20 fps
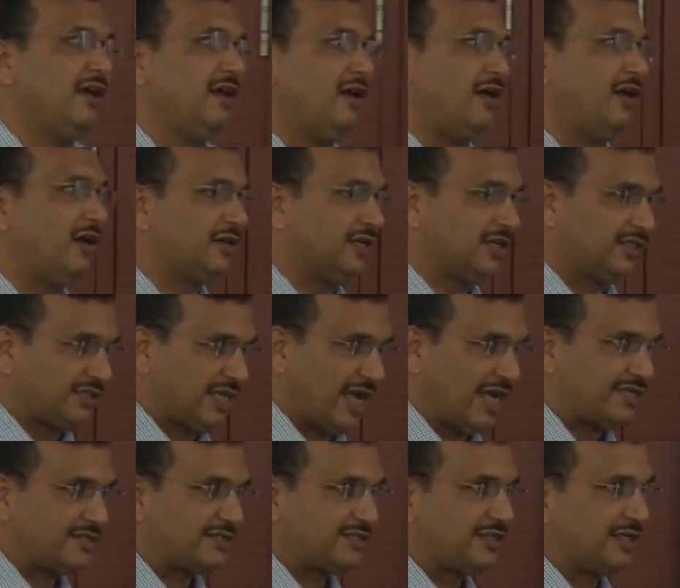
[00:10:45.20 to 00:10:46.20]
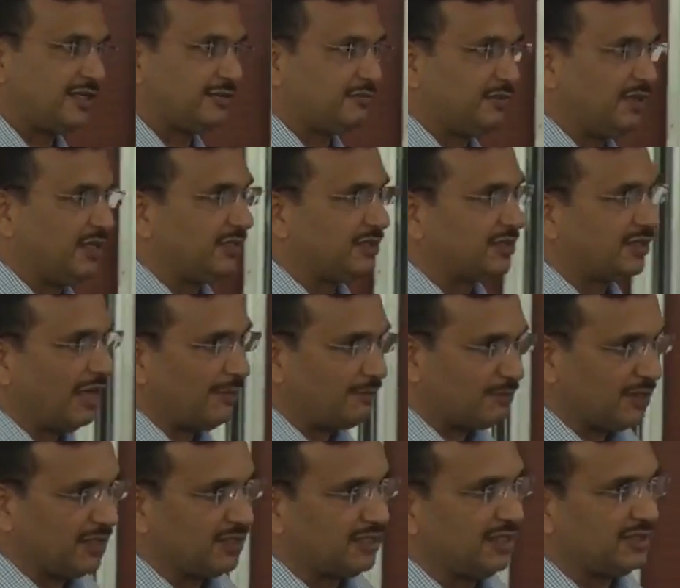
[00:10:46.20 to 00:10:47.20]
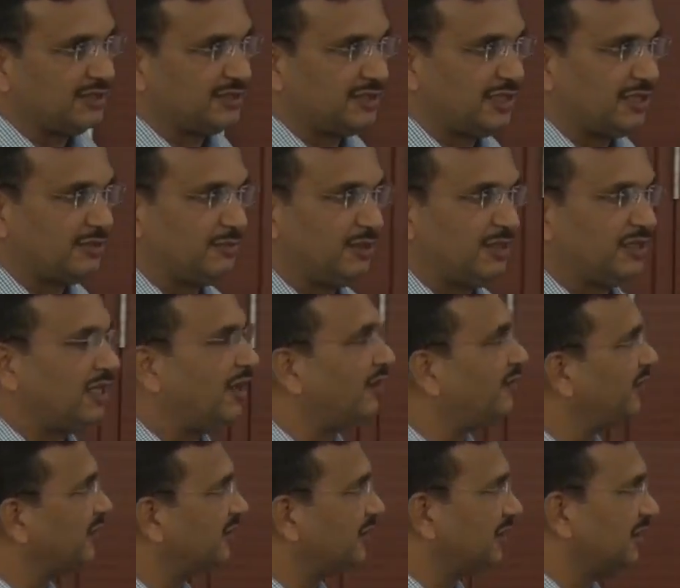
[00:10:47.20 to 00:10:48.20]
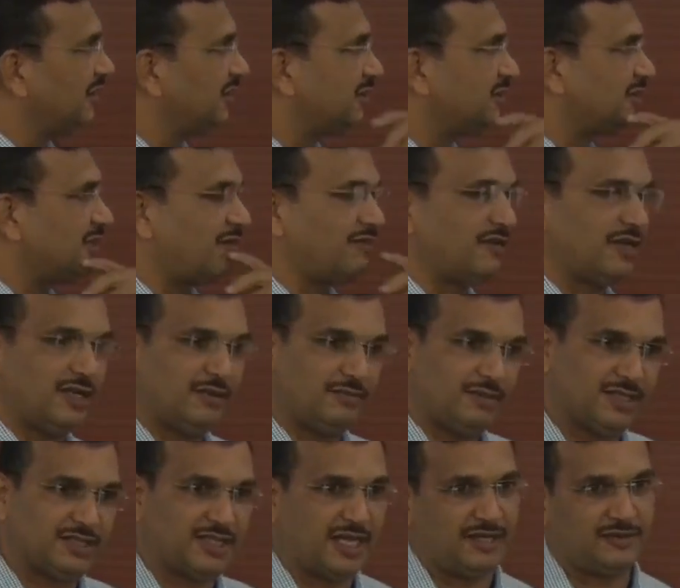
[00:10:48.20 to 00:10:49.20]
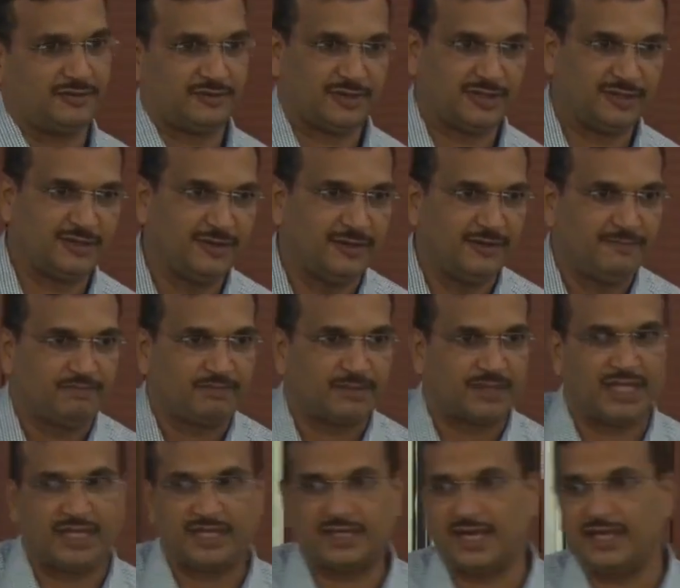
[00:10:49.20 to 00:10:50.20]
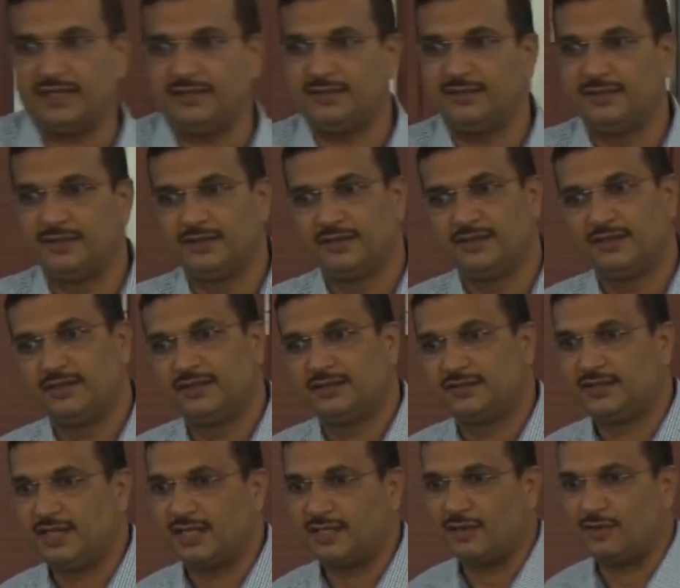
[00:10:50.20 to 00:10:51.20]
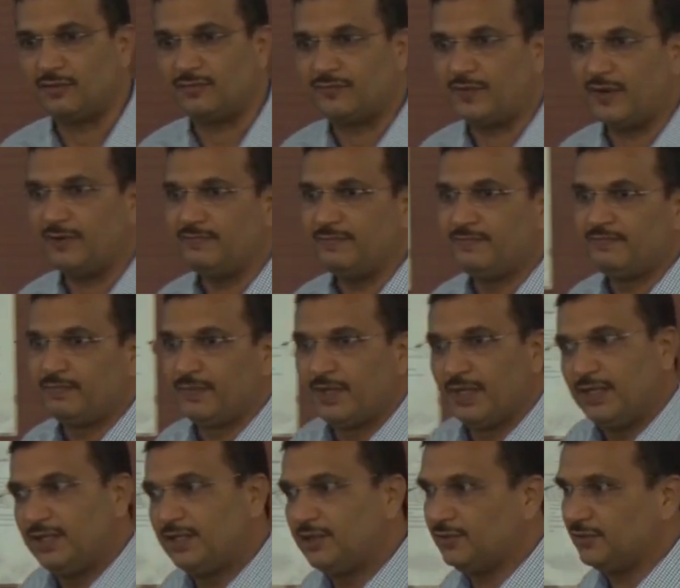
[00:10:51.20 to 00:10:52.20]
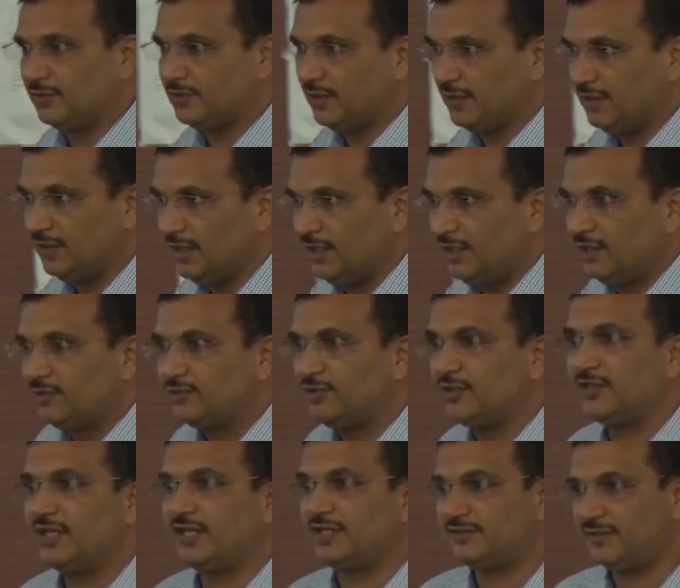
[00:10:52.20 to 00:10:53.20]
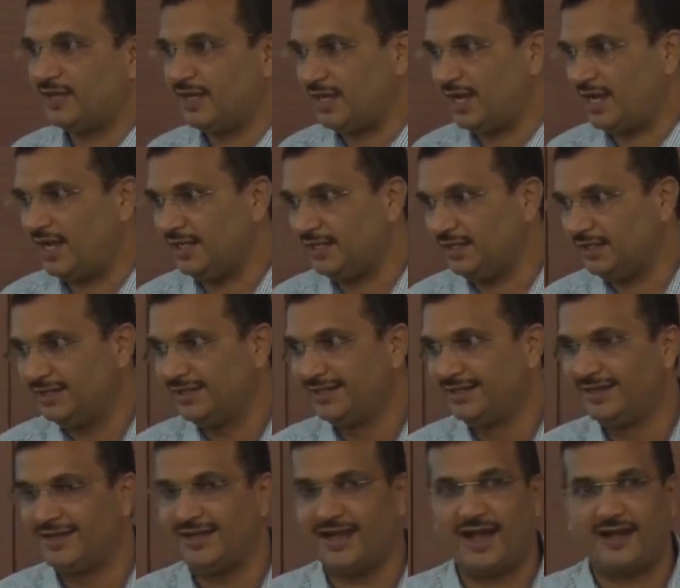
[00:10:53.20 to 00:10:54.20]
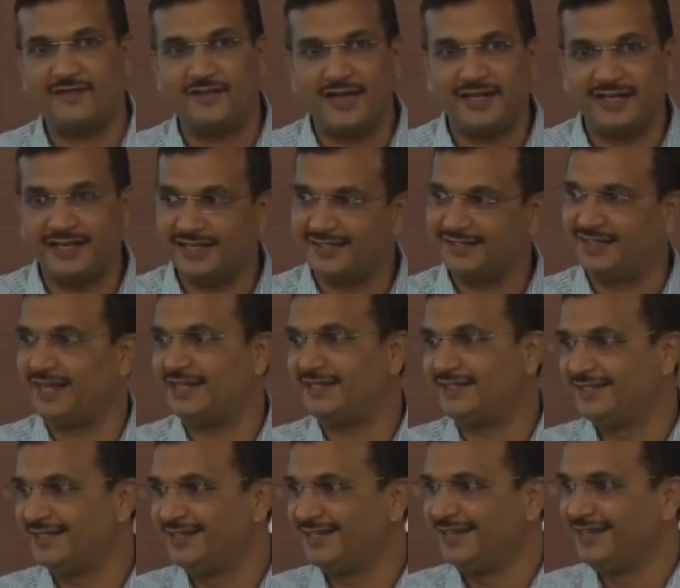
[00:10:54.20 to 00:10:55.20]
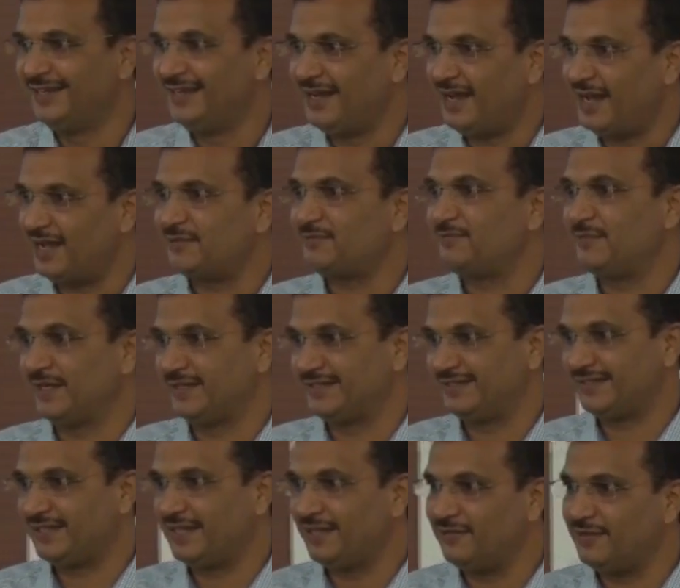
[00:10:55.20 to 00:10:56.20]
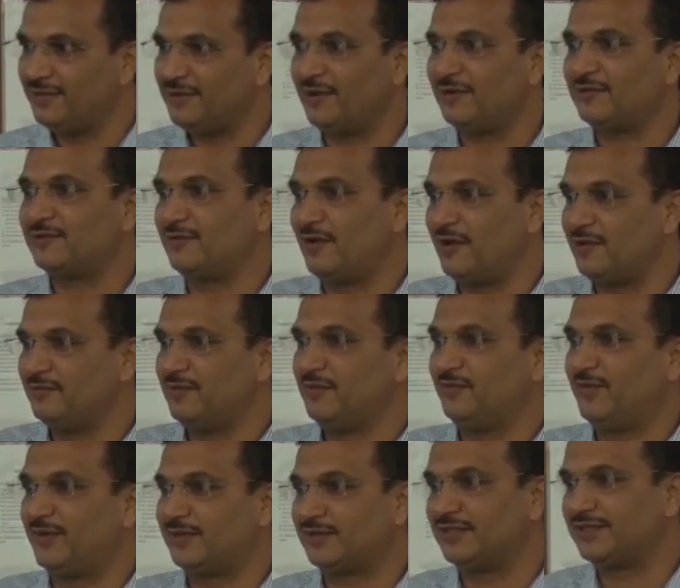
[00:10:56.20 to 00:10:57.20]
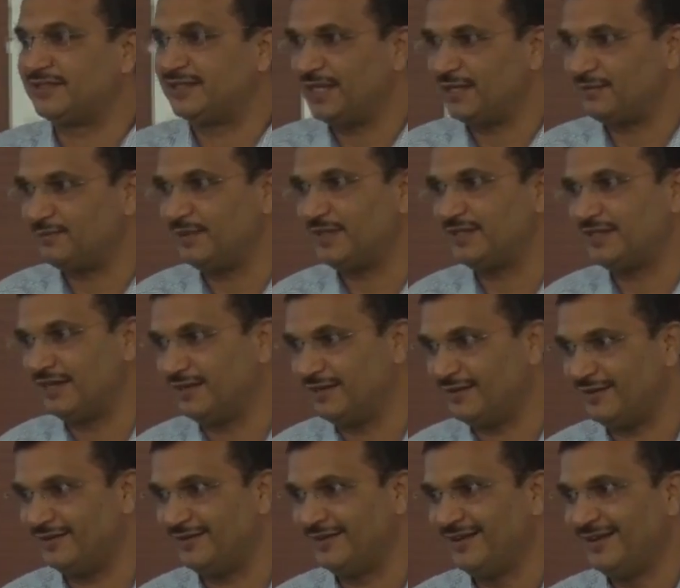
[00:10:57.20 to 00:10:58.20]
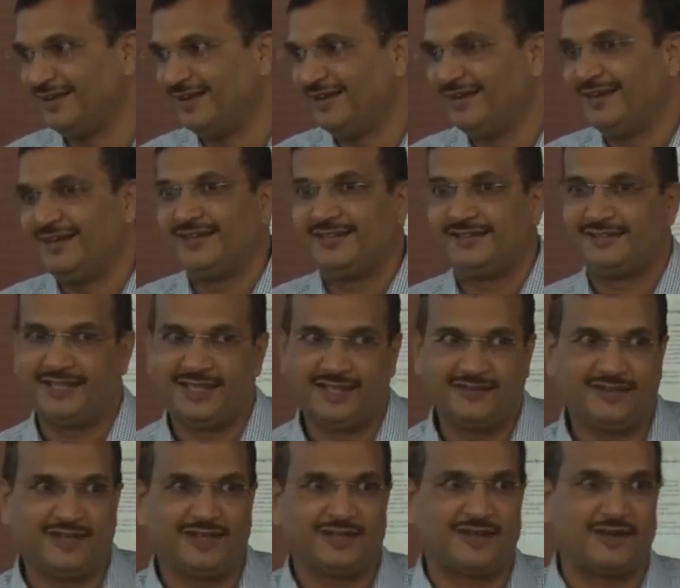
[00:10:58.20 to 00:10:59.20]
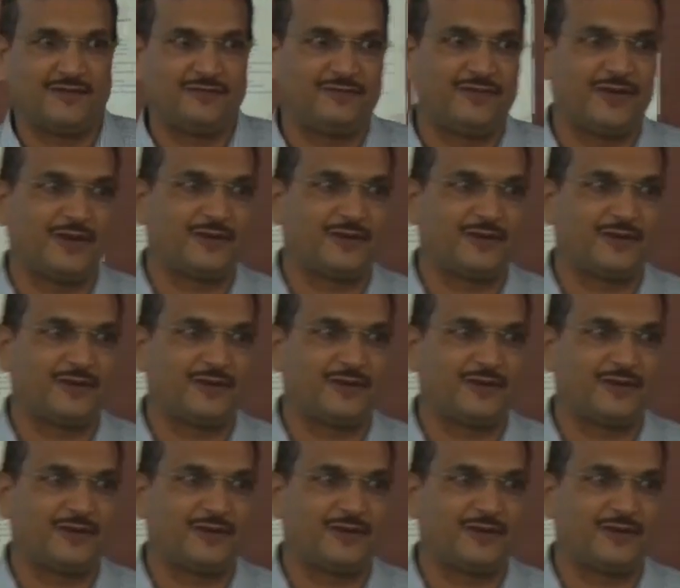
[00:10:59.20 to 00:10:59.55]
or a tax statement, capital gain statement, everything is available there. They can take out from individual. So that's why I avoided that aspect. They will not call me for the statement and all. They will come for